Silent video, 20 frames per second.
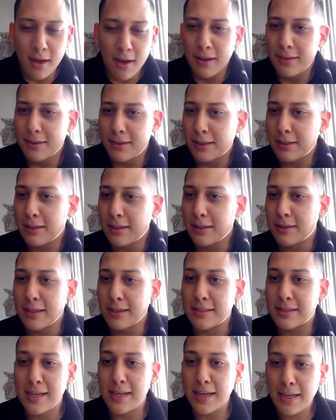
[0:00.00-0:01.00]
The
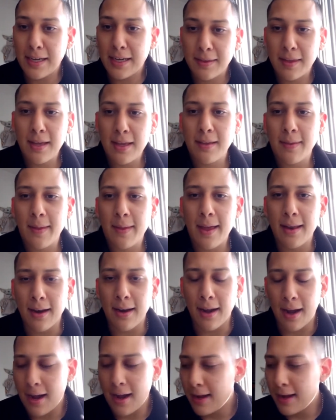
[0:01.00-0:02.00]
second thing
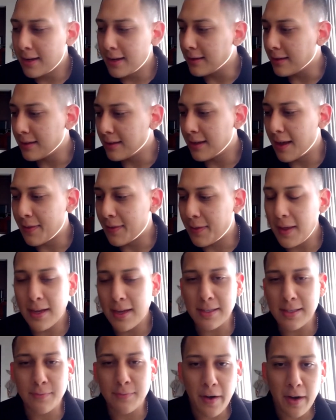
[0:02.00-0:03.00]
that I think
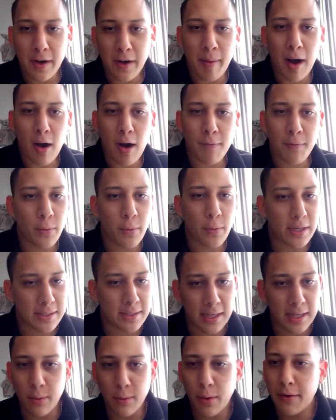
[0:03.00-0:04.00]
is very powerful we can
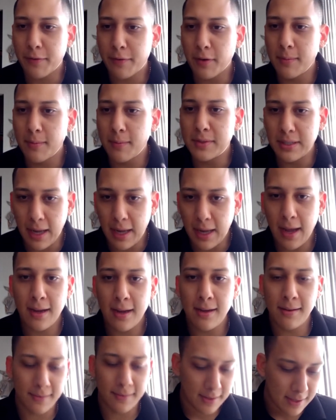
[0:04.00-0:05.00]
take away from
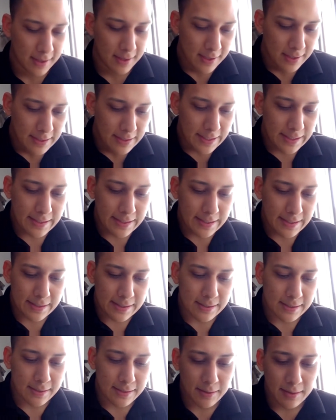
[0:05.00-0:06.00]
today
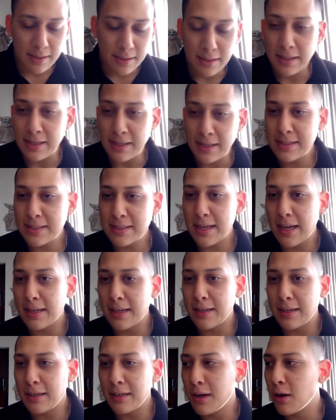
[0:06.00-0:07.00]
is he
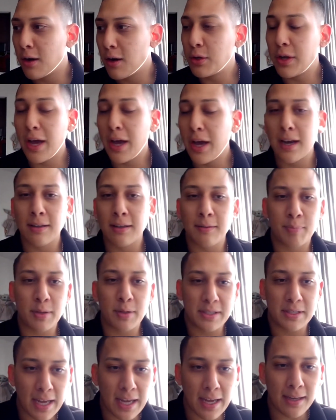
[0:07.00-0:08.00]
said, you got to
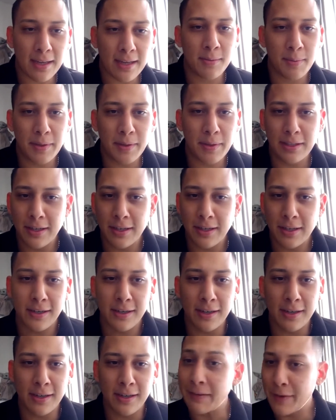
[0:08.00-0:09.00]
pretend to be the
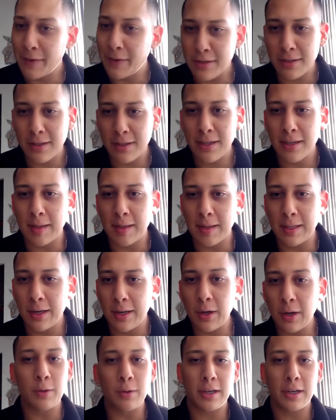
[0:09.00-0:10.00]
leader and eventually,
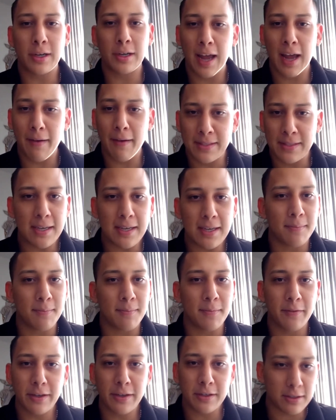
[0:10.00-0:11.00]
you're going to have a team.
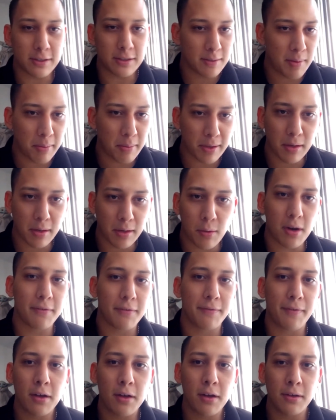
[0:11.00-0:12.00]
Eventually people are going to want
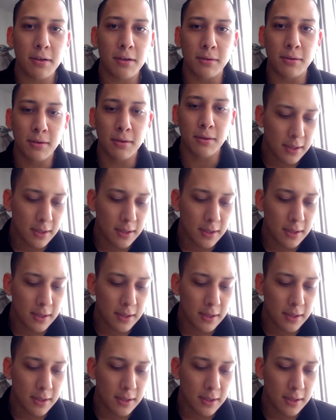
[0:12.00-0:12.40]
to follow you.